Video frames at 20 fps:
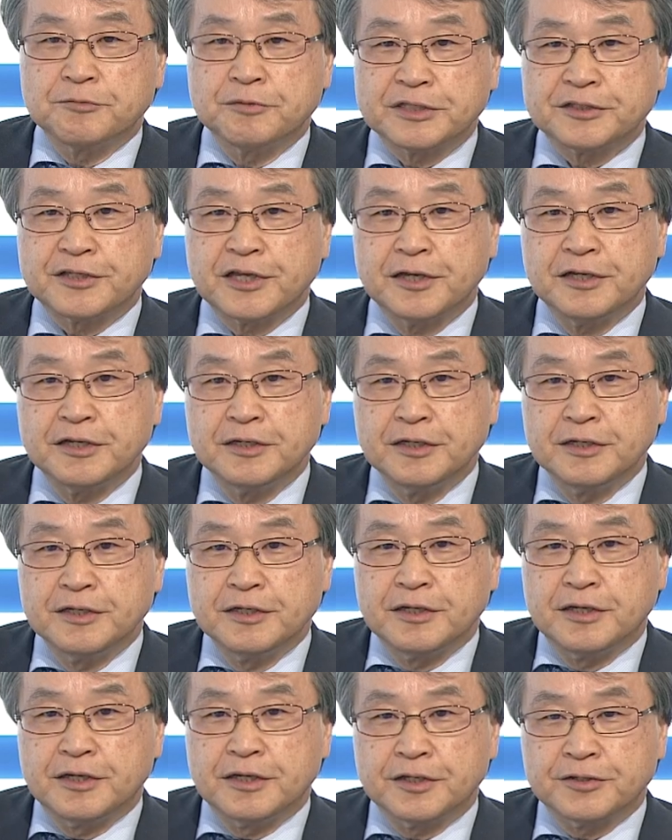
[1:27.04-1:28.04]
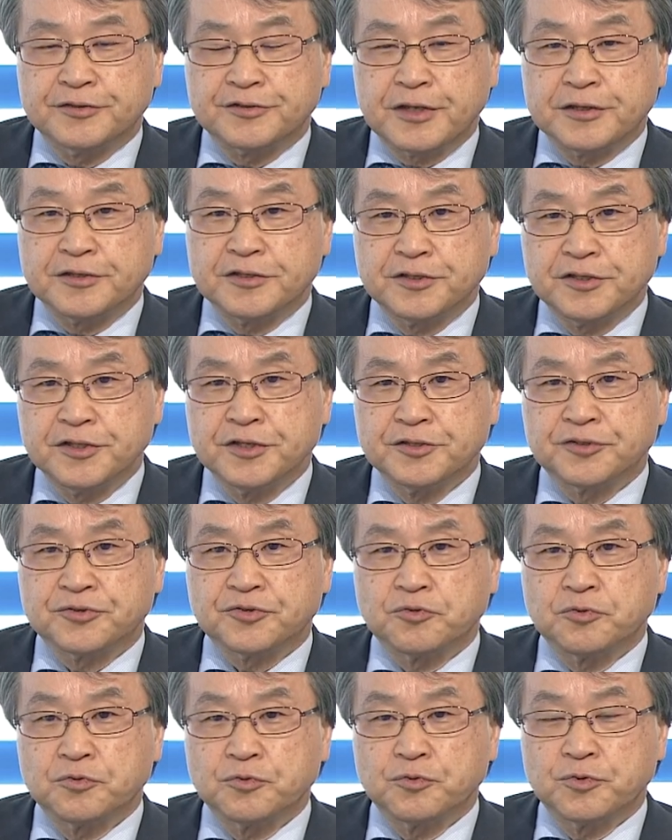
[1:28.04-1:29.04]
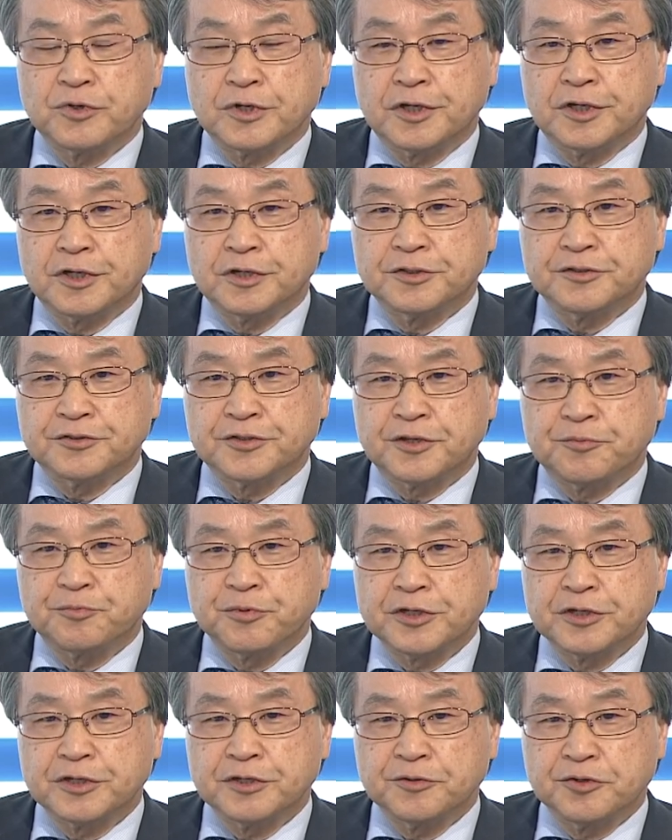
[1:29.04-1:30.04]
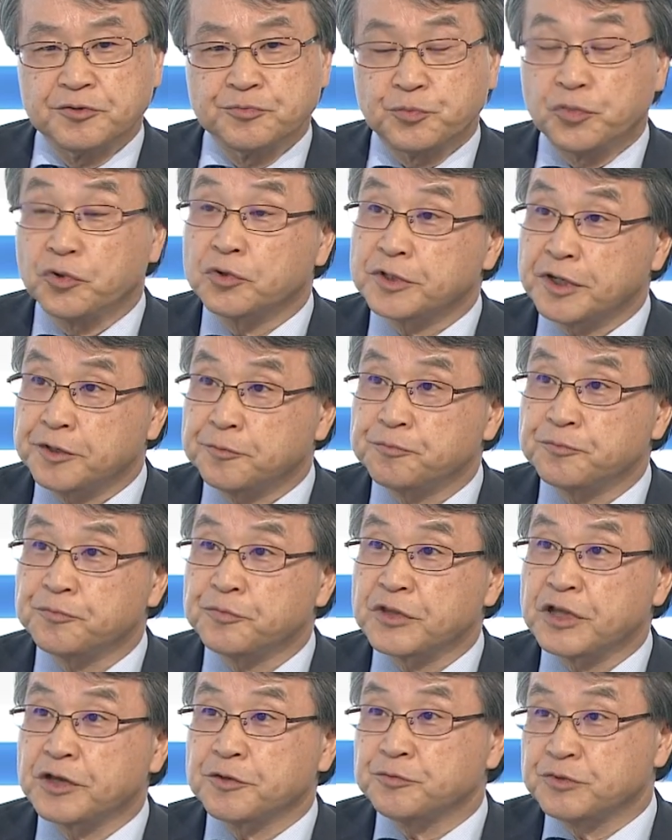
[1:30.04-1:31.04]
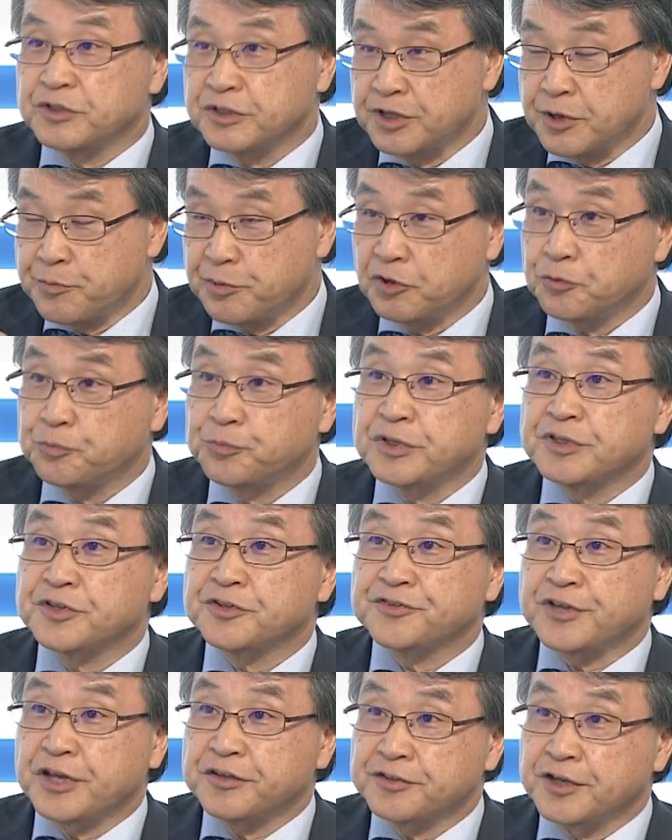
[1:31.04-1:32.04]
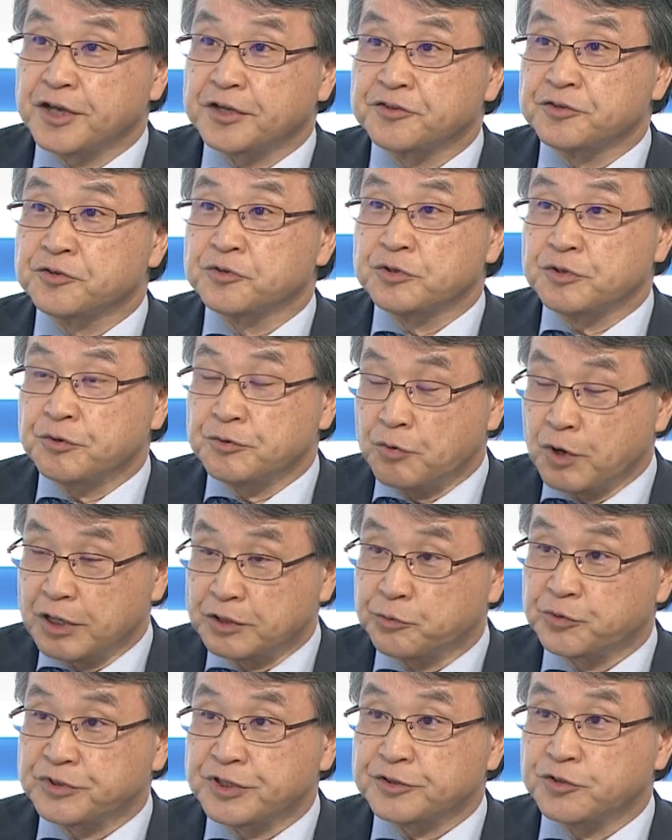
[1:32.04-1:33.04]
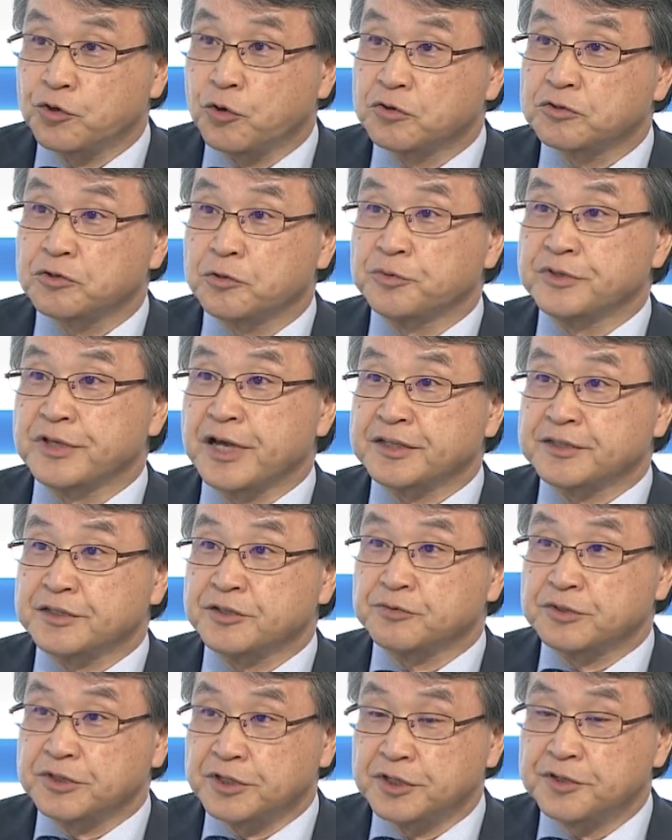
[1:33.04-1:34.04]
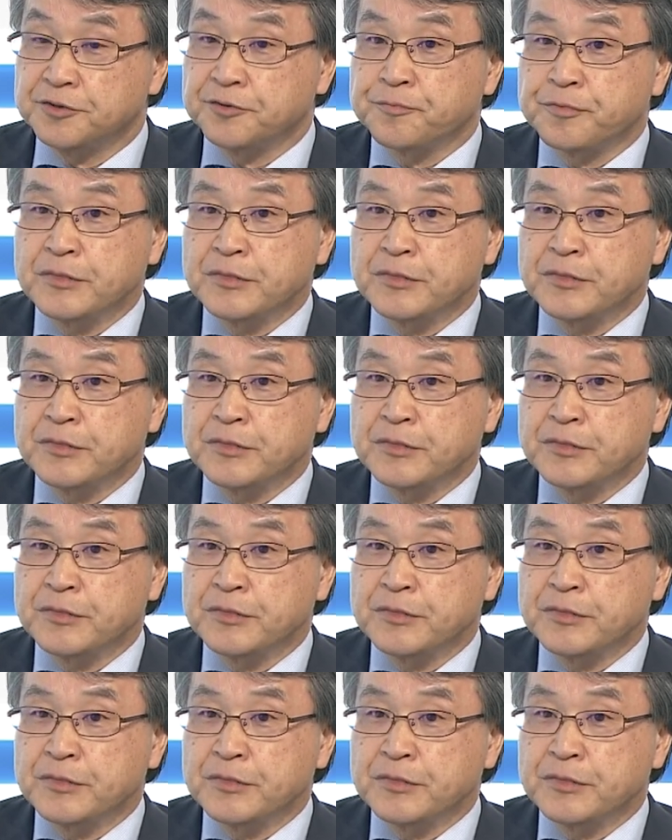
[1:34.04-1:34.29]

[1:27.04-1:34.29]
But standardization is very important. Developing the standards is one of the roles of the ITU-T.